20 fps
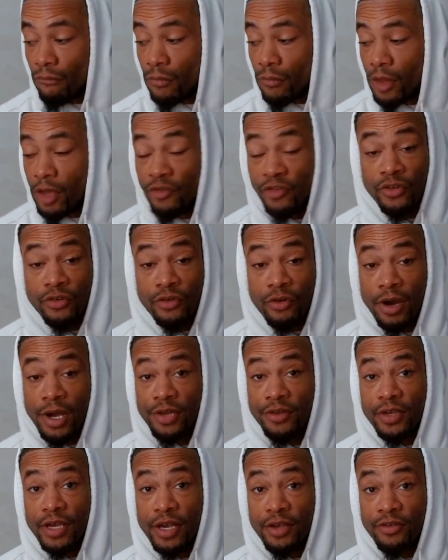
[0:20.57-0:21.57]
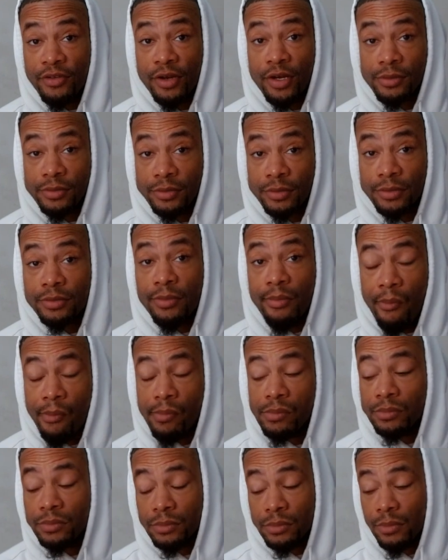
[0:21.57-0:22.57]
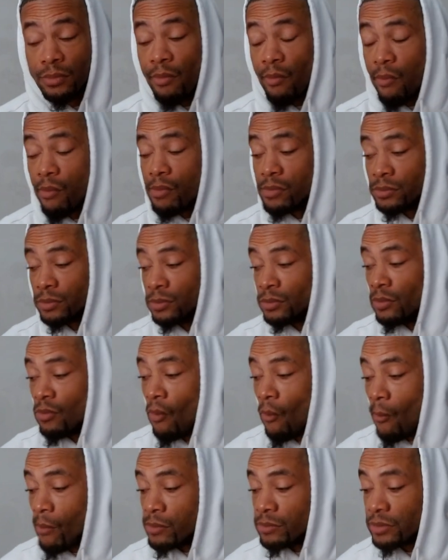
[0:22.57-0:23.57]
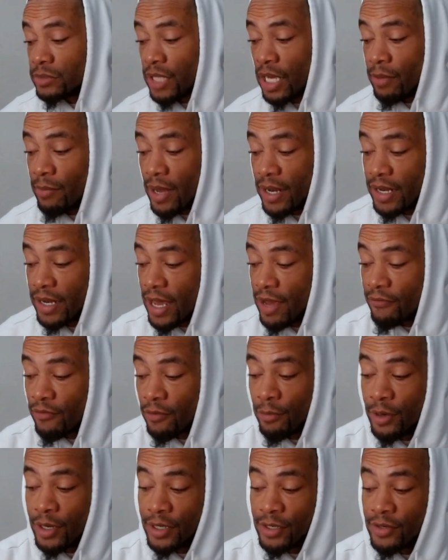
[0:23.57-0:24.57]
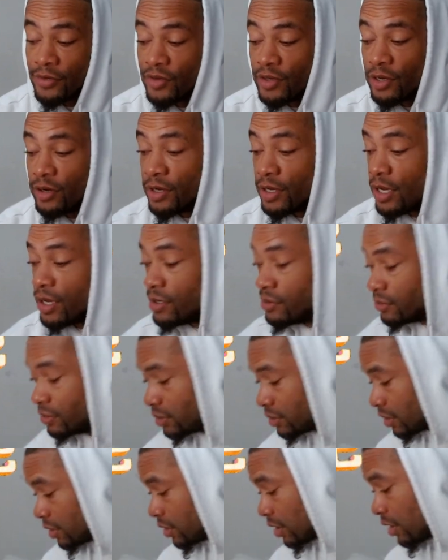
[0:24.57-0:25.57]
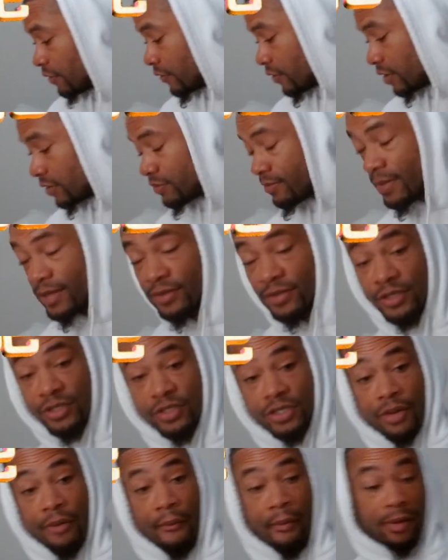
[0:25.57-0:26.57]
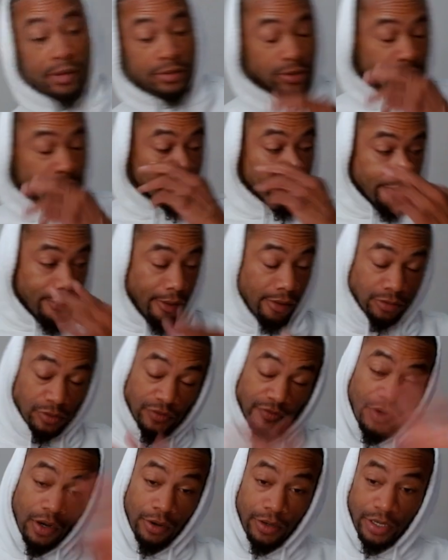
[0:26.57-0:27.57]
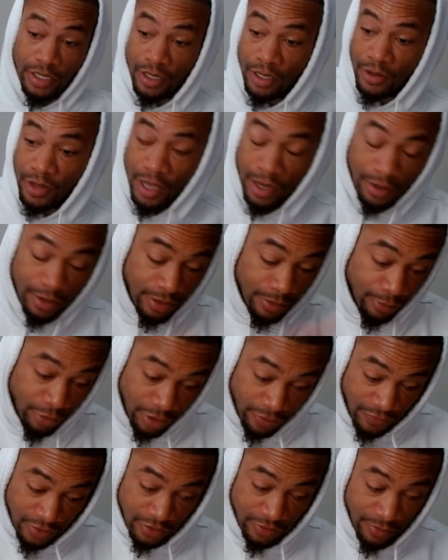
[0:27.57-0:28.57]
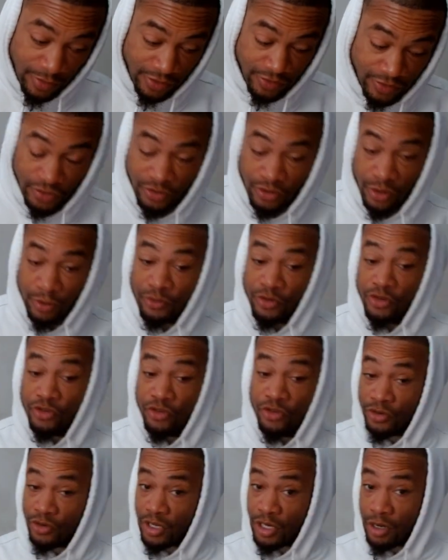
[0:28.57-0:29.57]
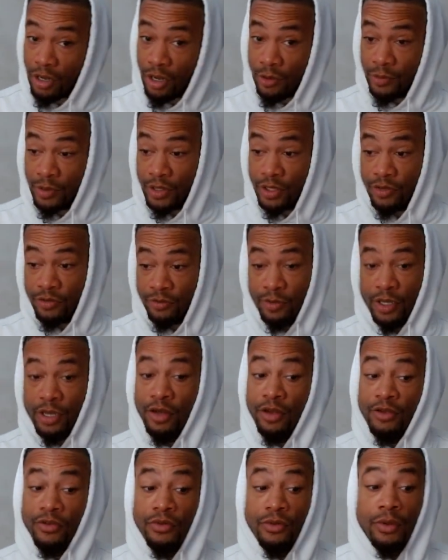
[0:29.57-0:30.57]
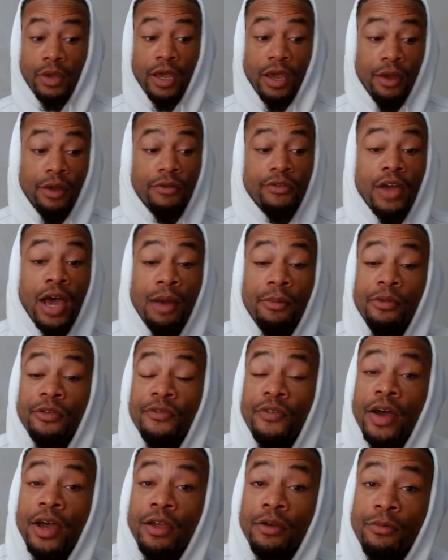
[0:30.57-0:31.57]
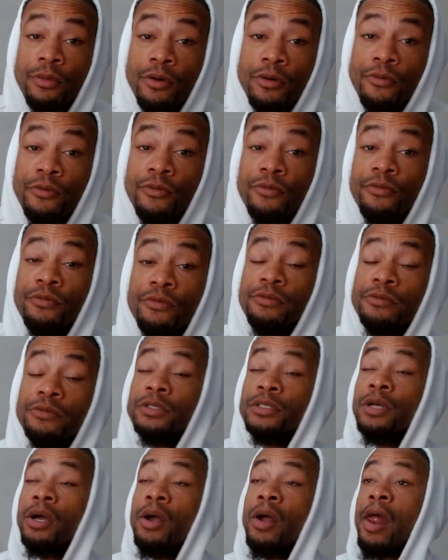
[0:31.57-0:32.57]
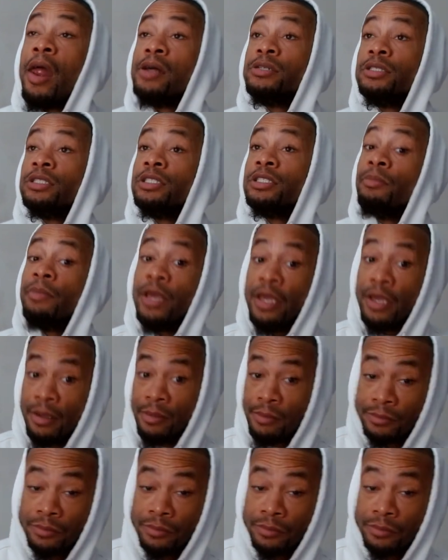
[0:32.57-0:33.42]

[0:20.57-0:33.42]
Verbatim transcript: this is crazy, isn't it? Mm -hmm. Thank my dad for bringing us here again to deliver this message. We've already done that in the previous message, so I'm just going to get on with this because uh, time is valuable to me